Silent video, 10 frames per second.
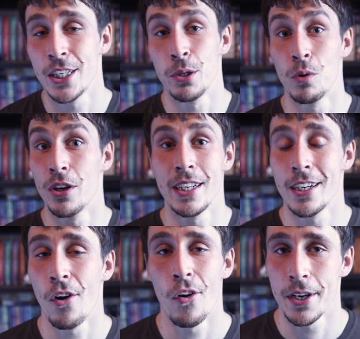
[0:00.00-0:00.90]
weren't in a
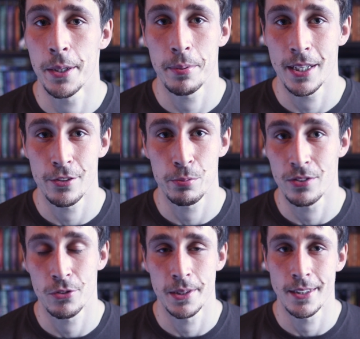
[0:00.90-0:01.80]
haunted place, with
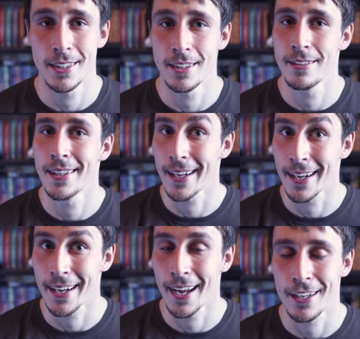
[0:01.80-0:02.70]
some of the things that you can
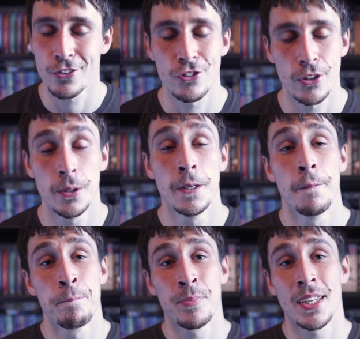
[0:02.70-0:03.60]
catch. So
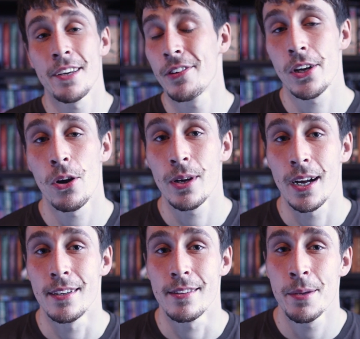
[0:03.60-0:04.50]
give it a go,
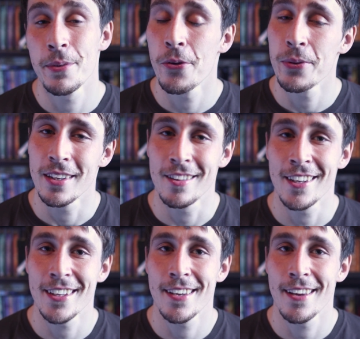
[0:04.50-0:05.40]
guys. Let me know what you
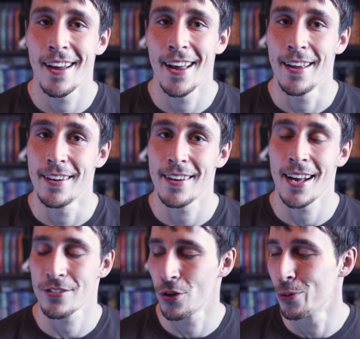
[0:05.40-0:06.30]
think. And
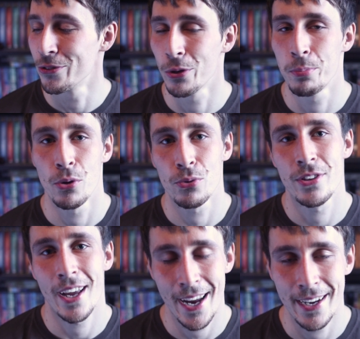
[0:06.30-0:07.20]
as always, I'll post
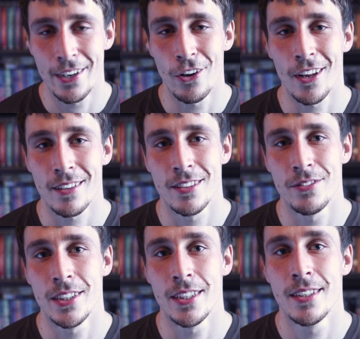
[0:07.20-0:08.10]
any and all
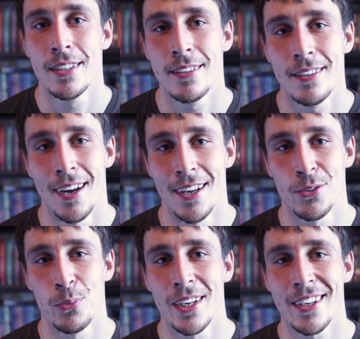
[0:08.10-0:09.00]
activity as
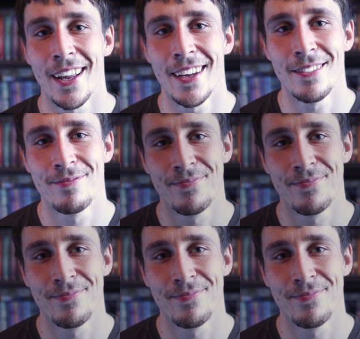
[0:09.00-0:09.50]
and when I get it.